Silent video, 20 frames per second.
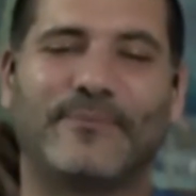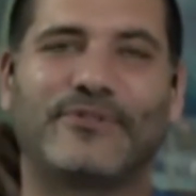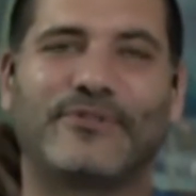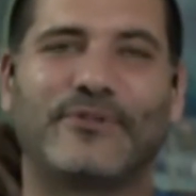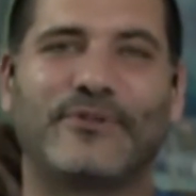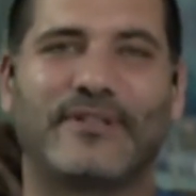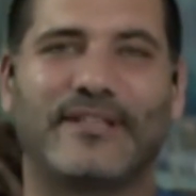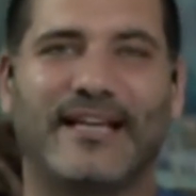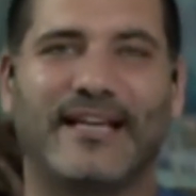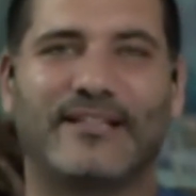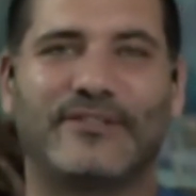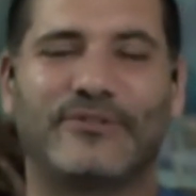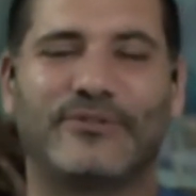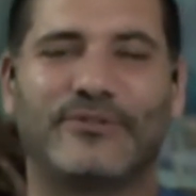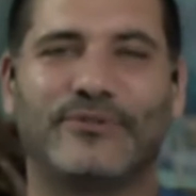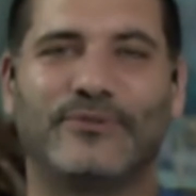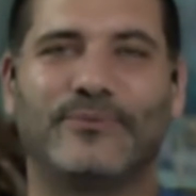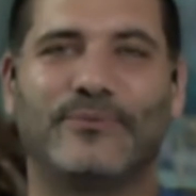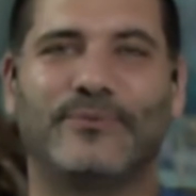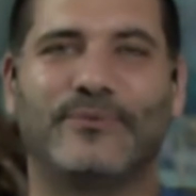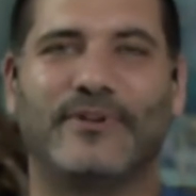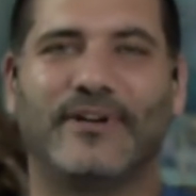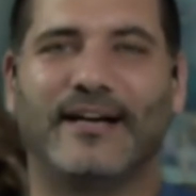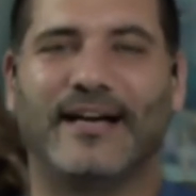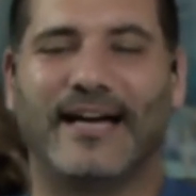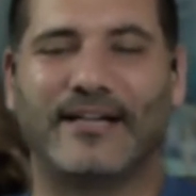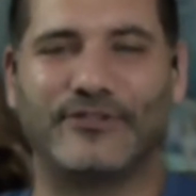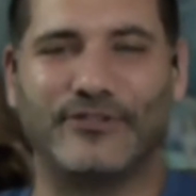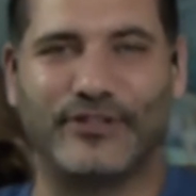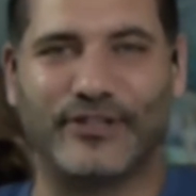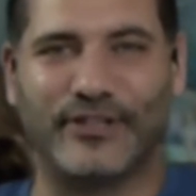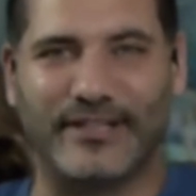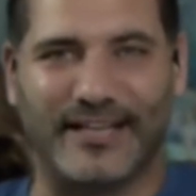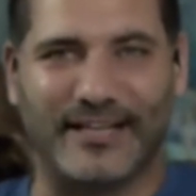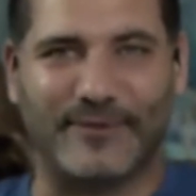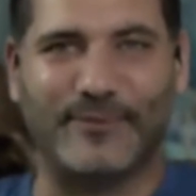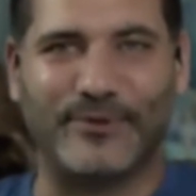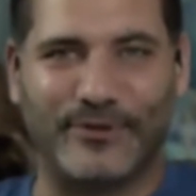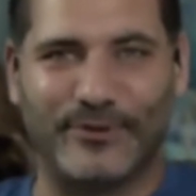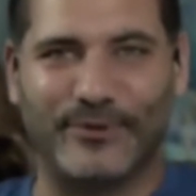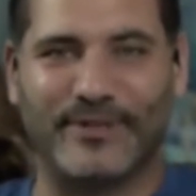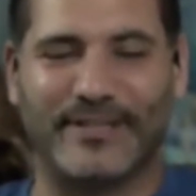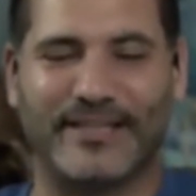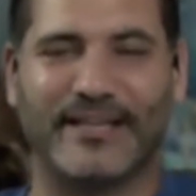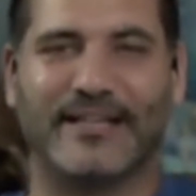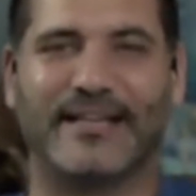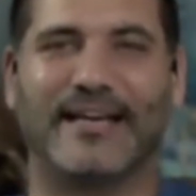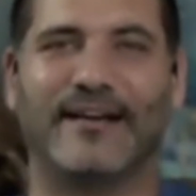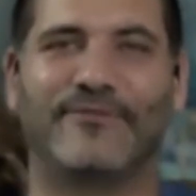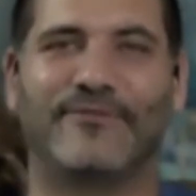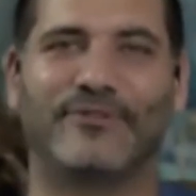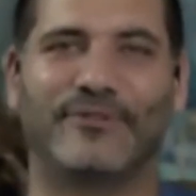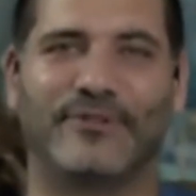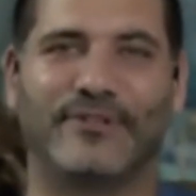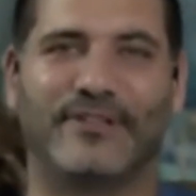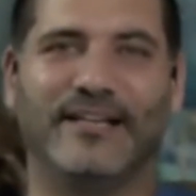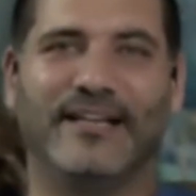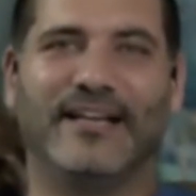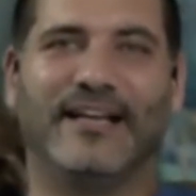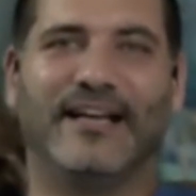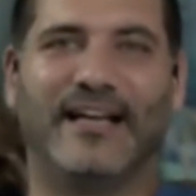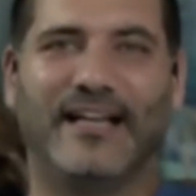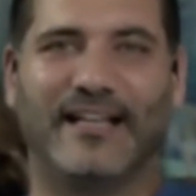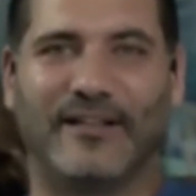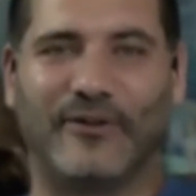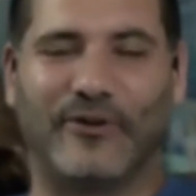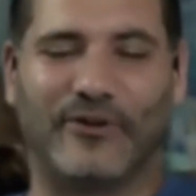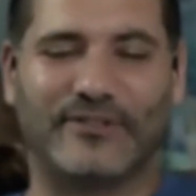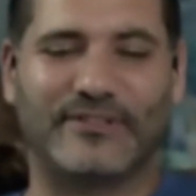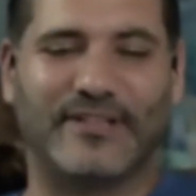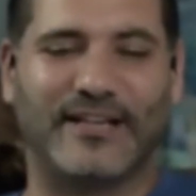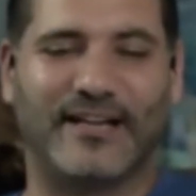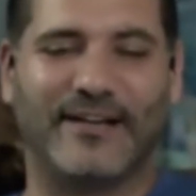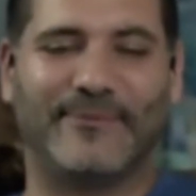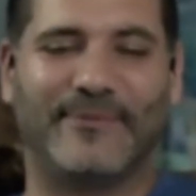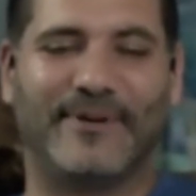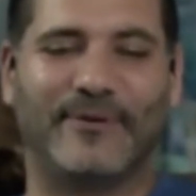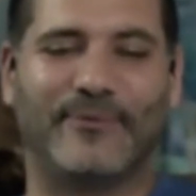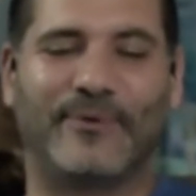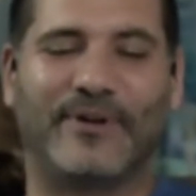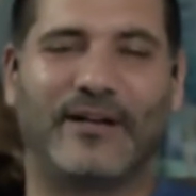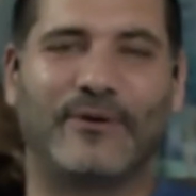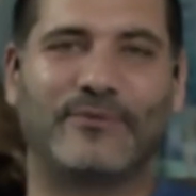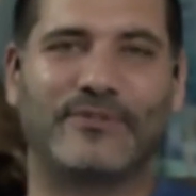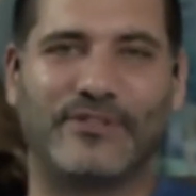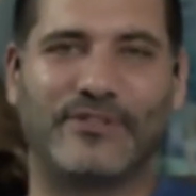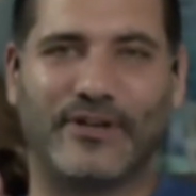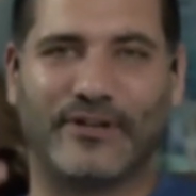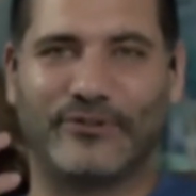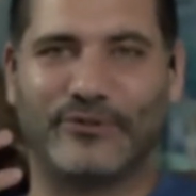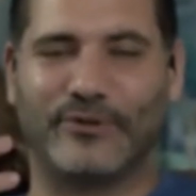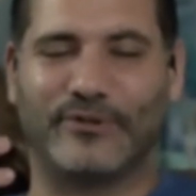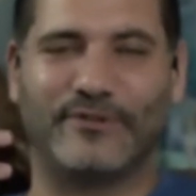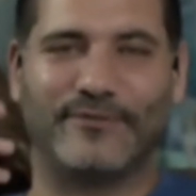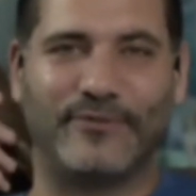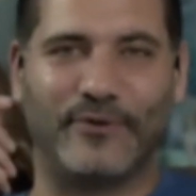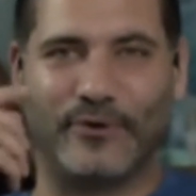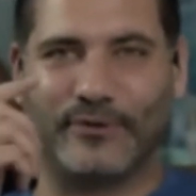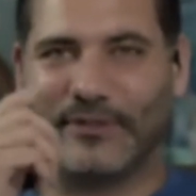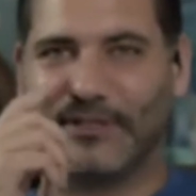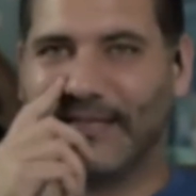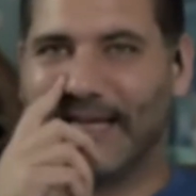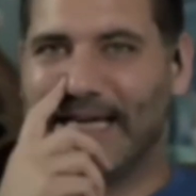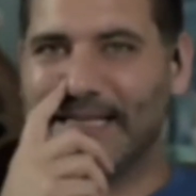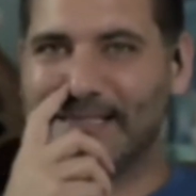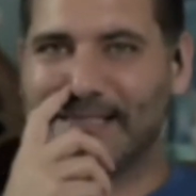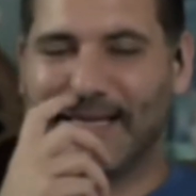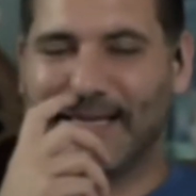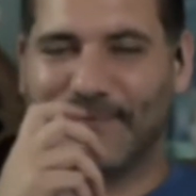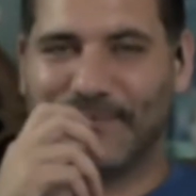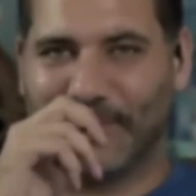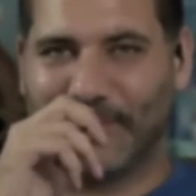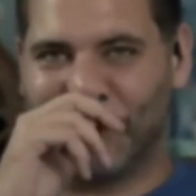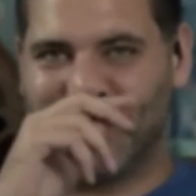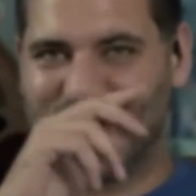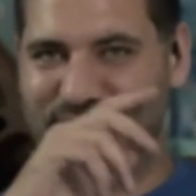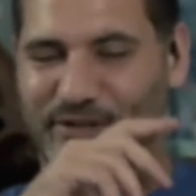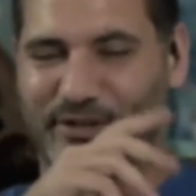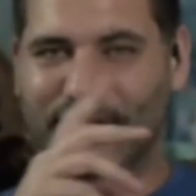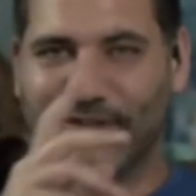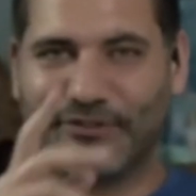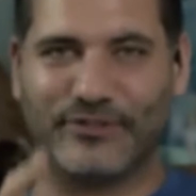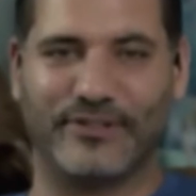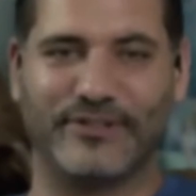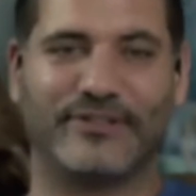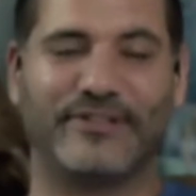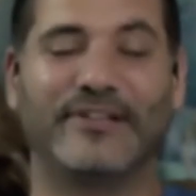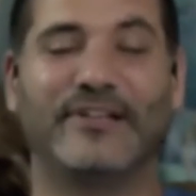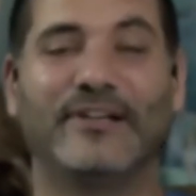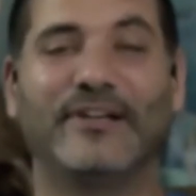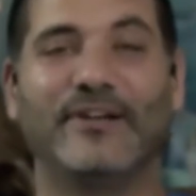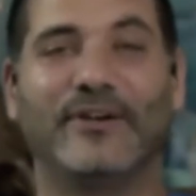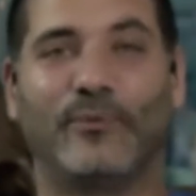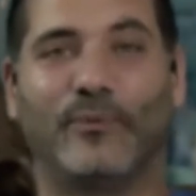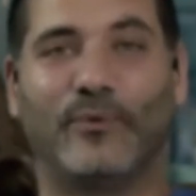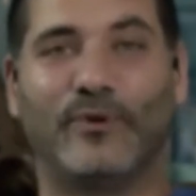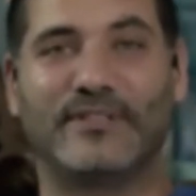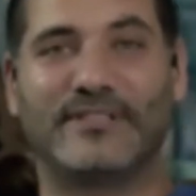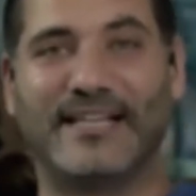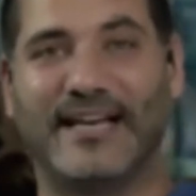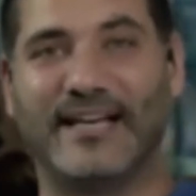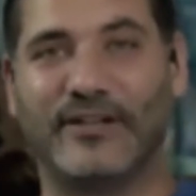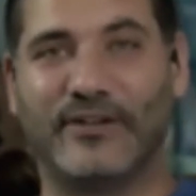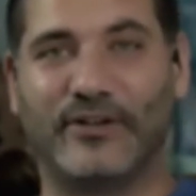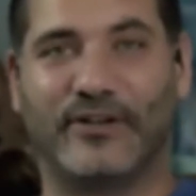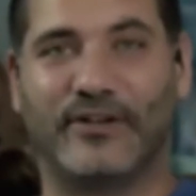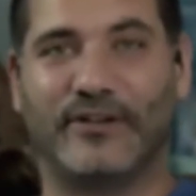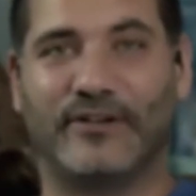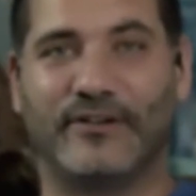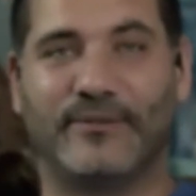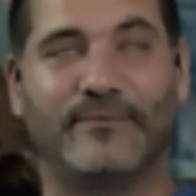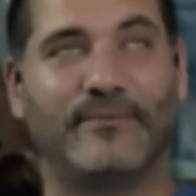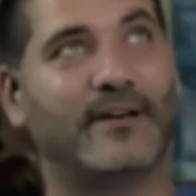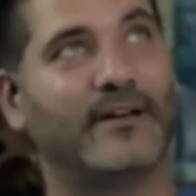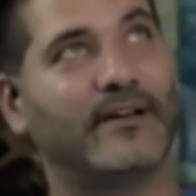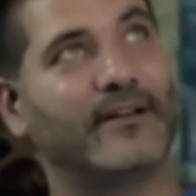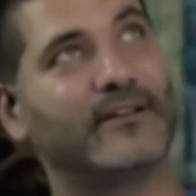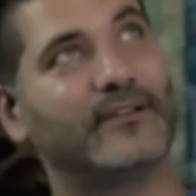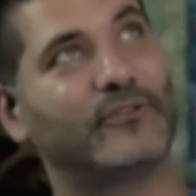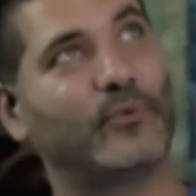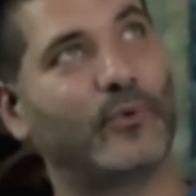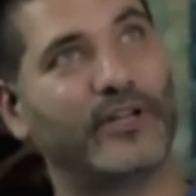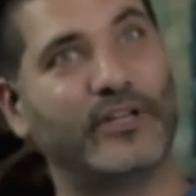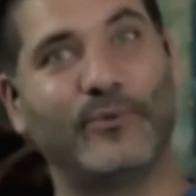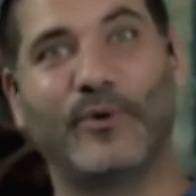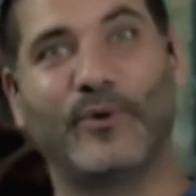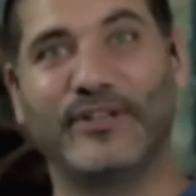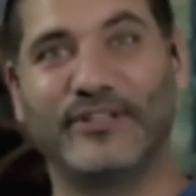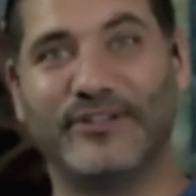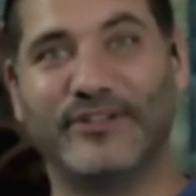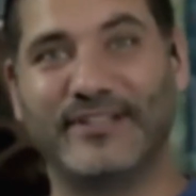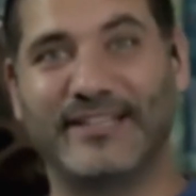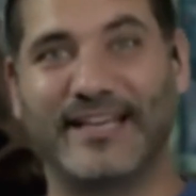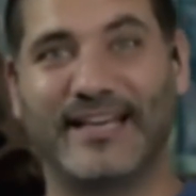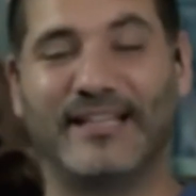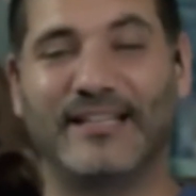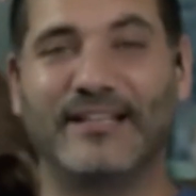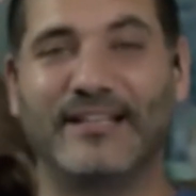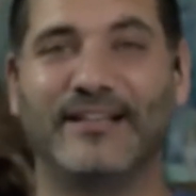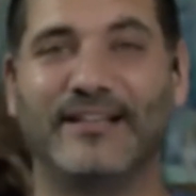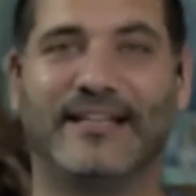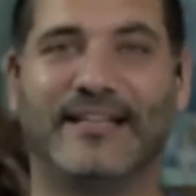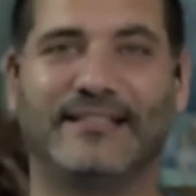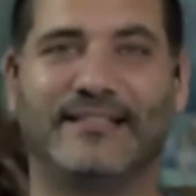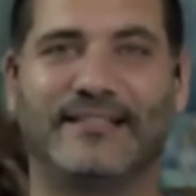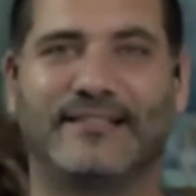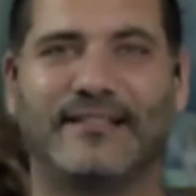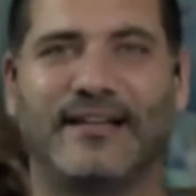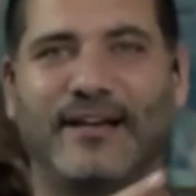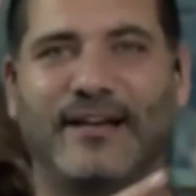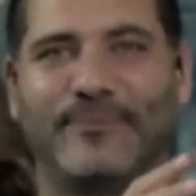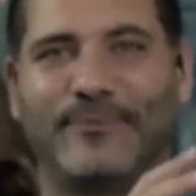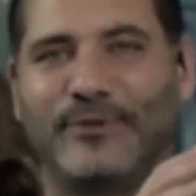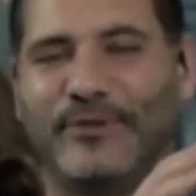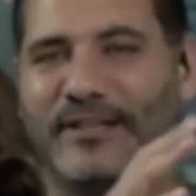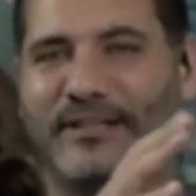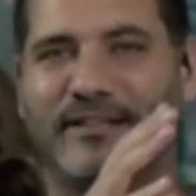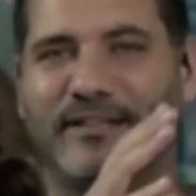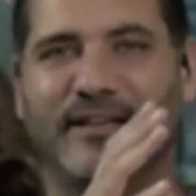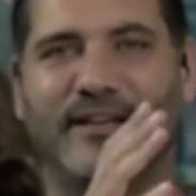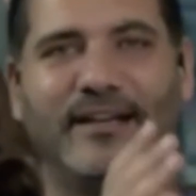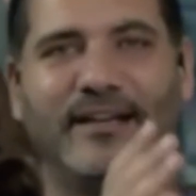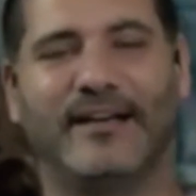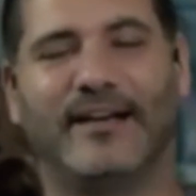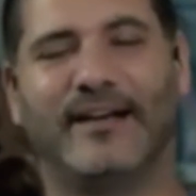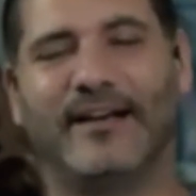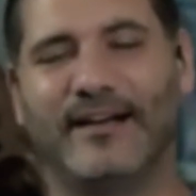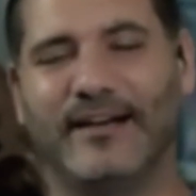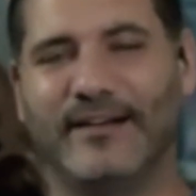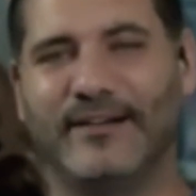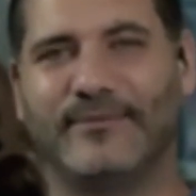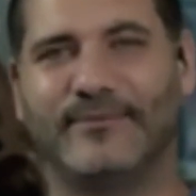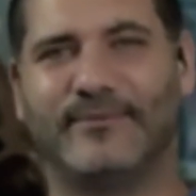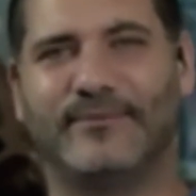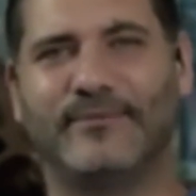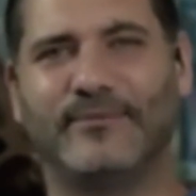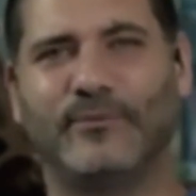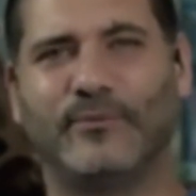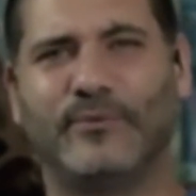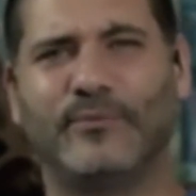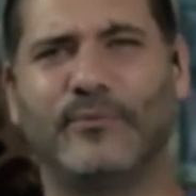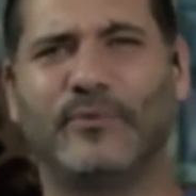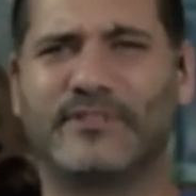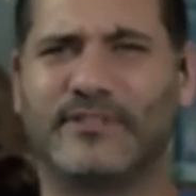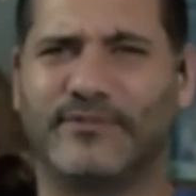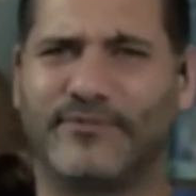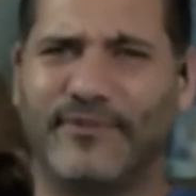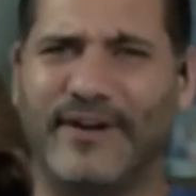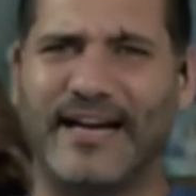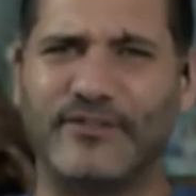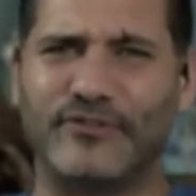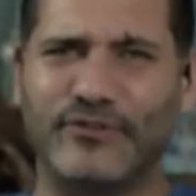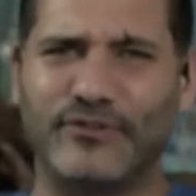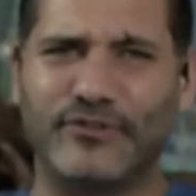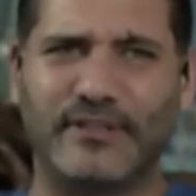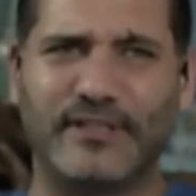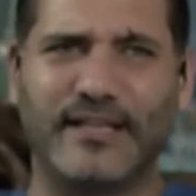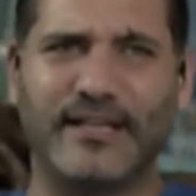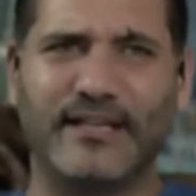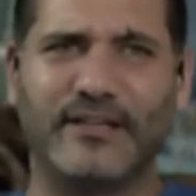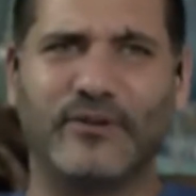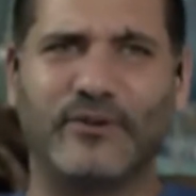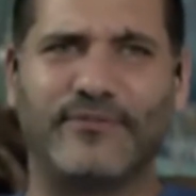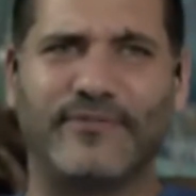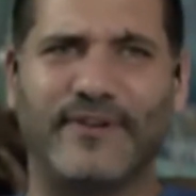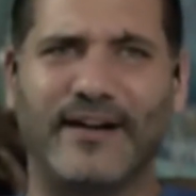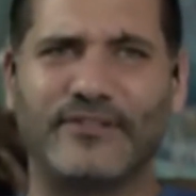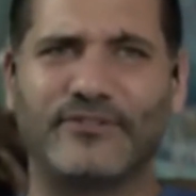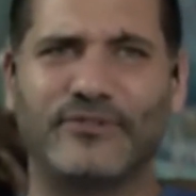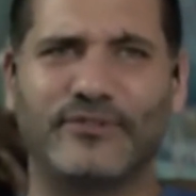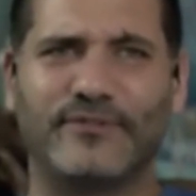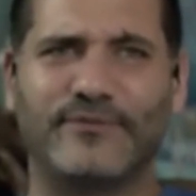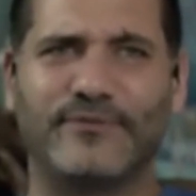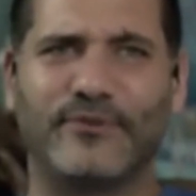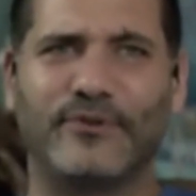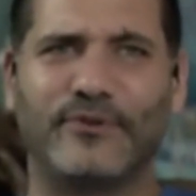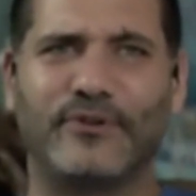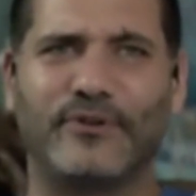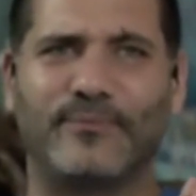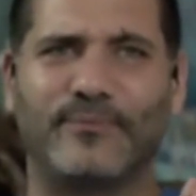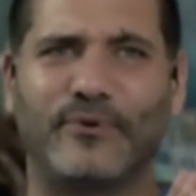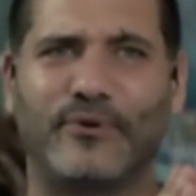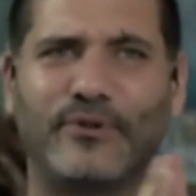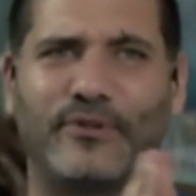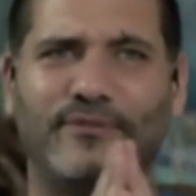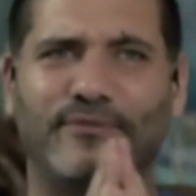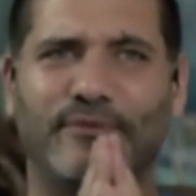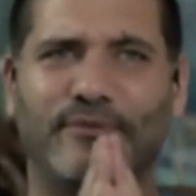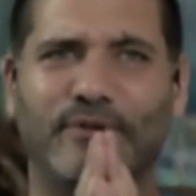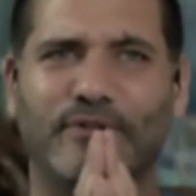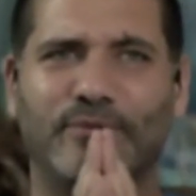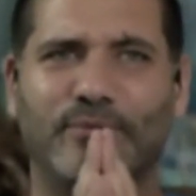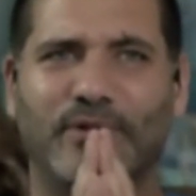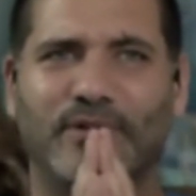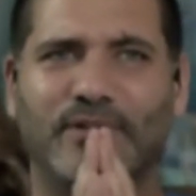of all, I'm so glad to actually connect with you again after a long time. When I was talking to you on the phone, the last time that we saw each other was at our 21-year gala, and at the time you had was it fractured your leg or fractured your foot or broke your foot?